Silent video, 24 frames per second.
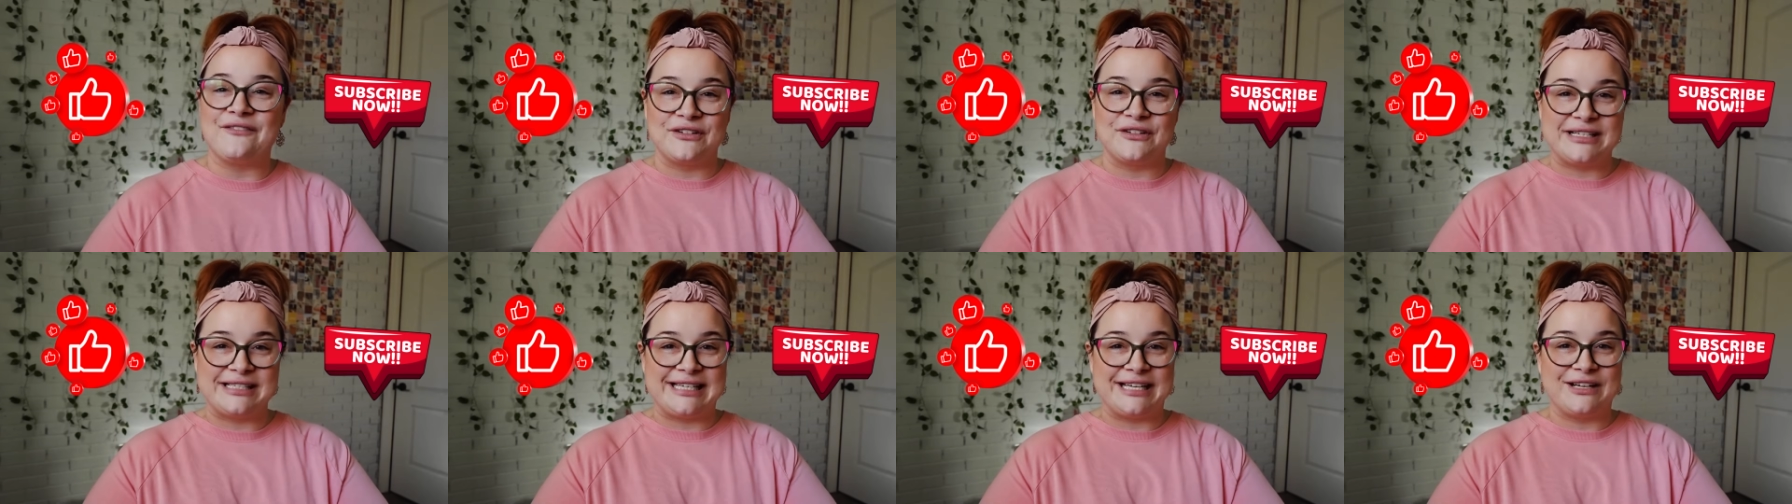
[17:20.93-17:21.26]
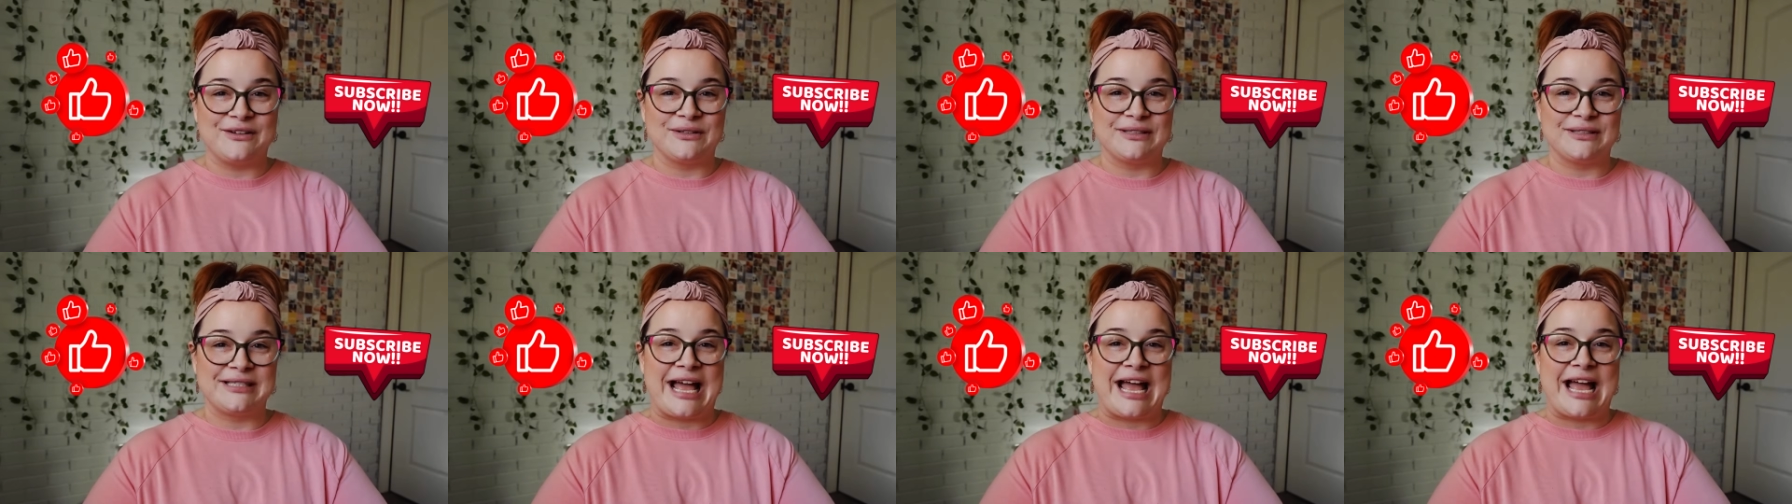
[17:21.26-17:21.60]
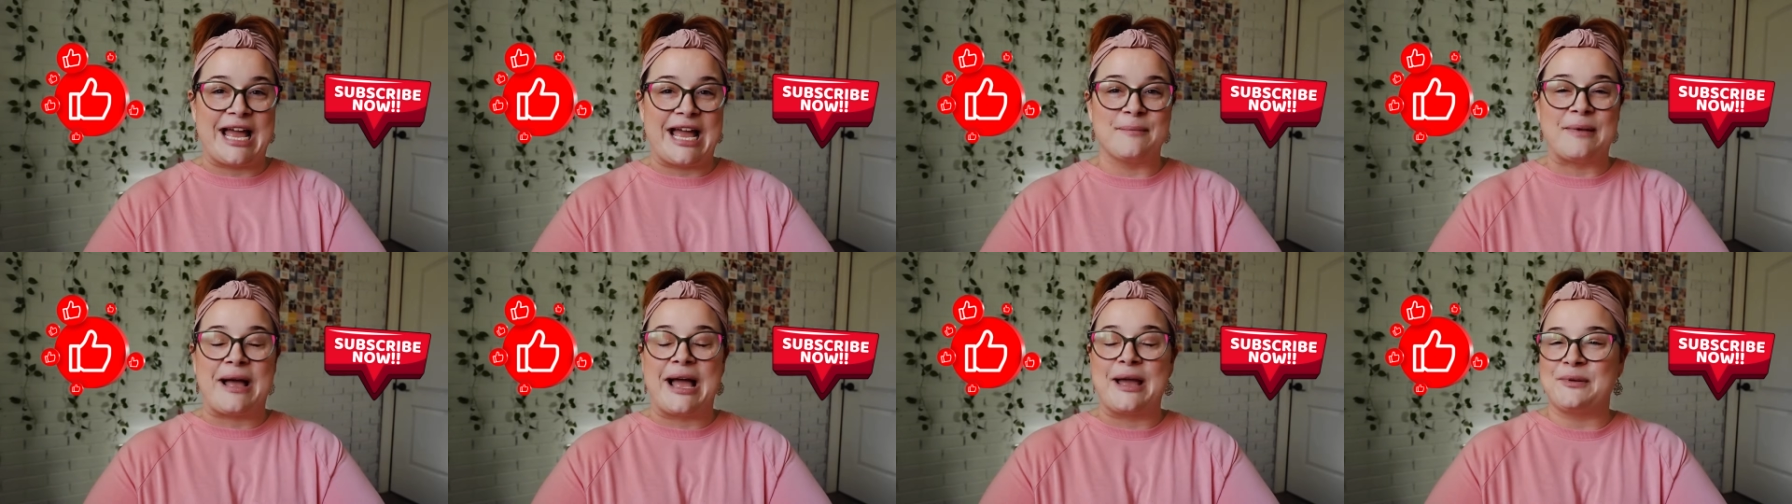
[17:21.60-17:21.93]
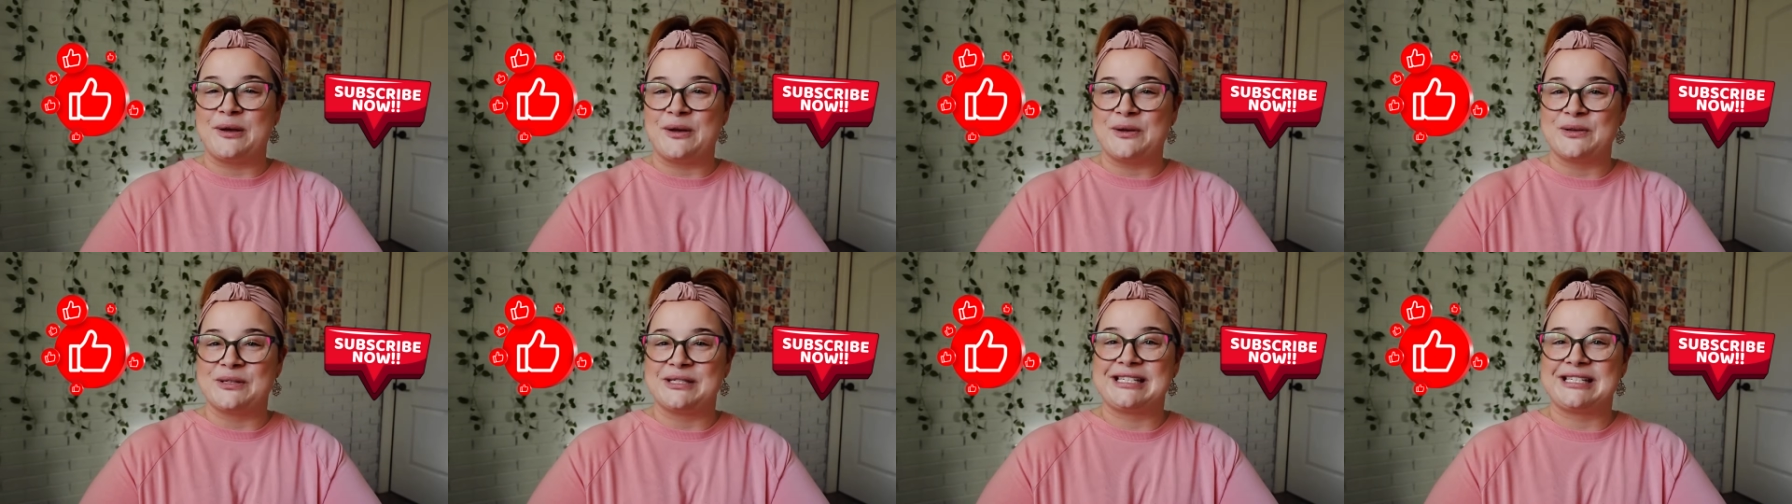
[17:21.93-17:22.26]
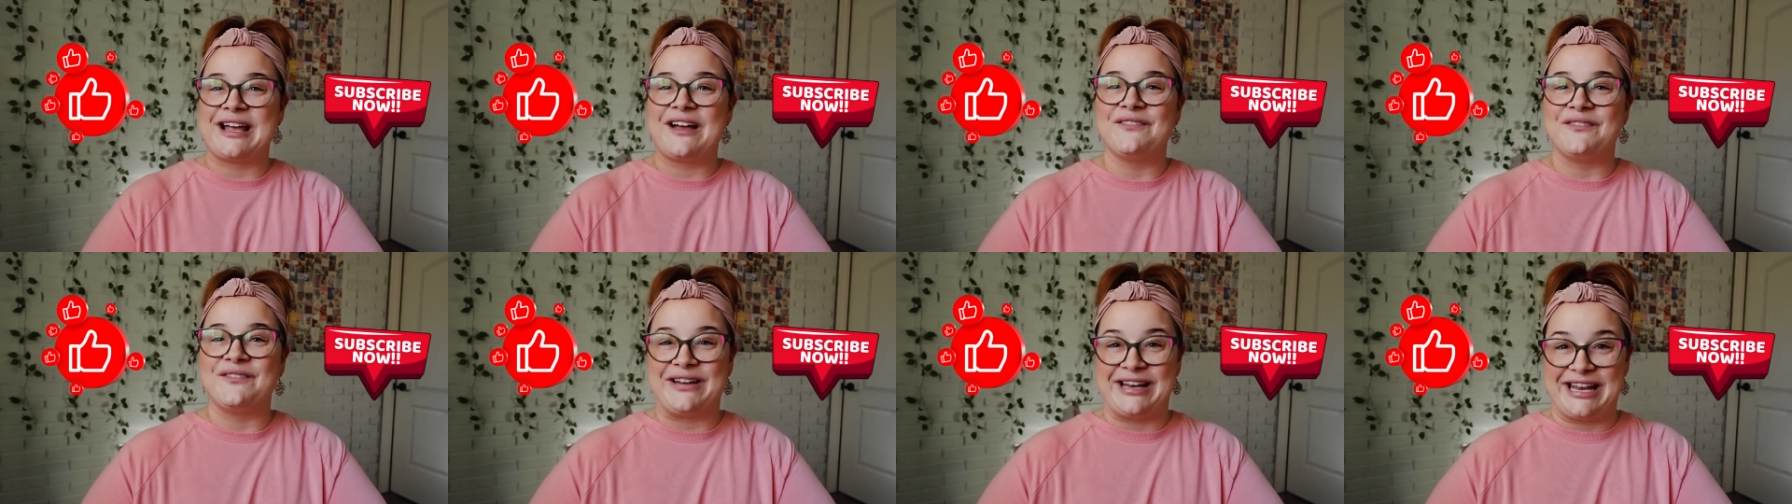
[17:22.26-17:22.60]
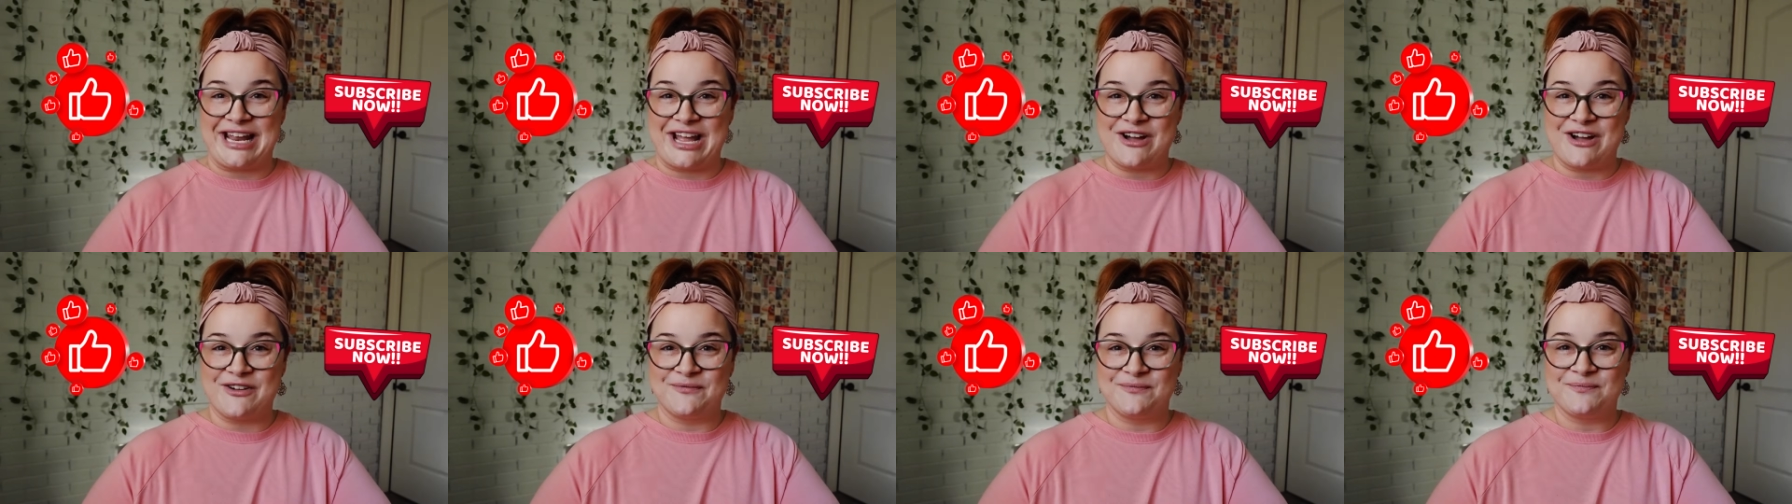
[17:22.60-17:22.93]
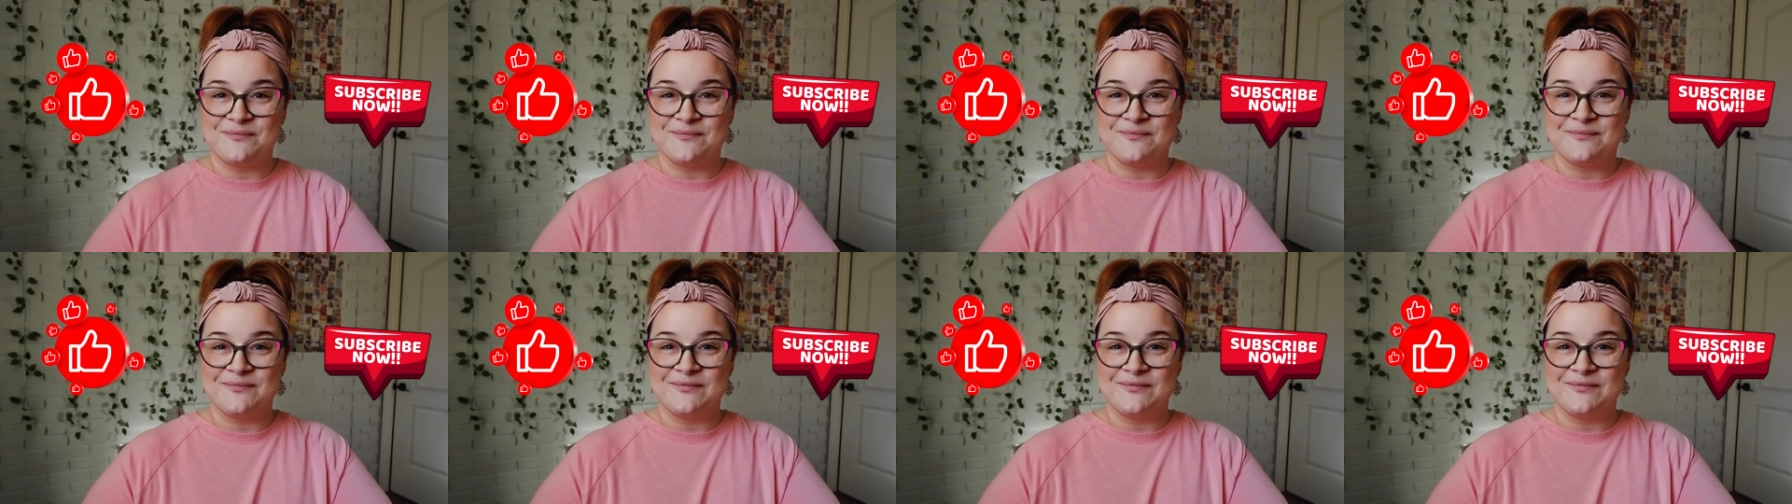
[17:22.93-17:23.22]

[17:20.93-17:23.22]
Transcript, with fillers: every single time I post a video.